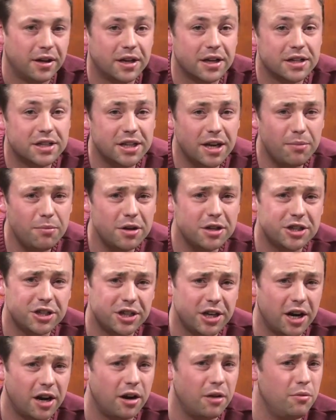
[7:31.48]
Could someone
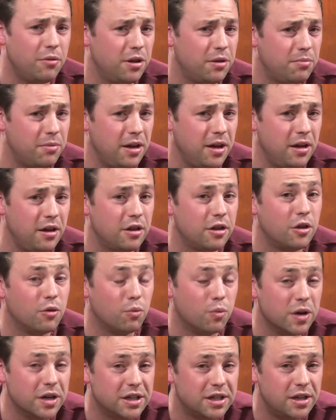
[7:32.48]
share with me the
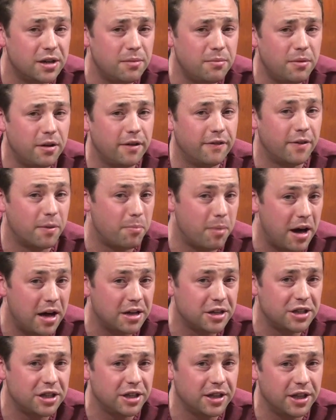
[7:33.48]
wisdom of
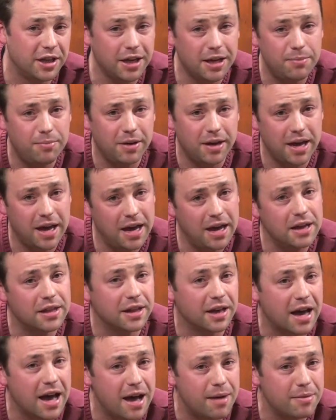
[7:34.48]
abolishing the E P A in
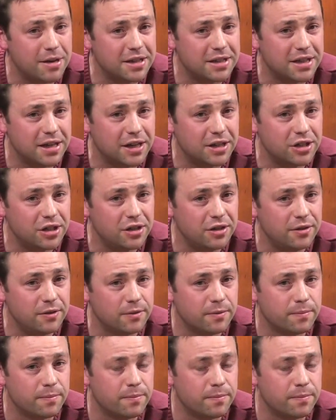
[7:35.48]
the comment section?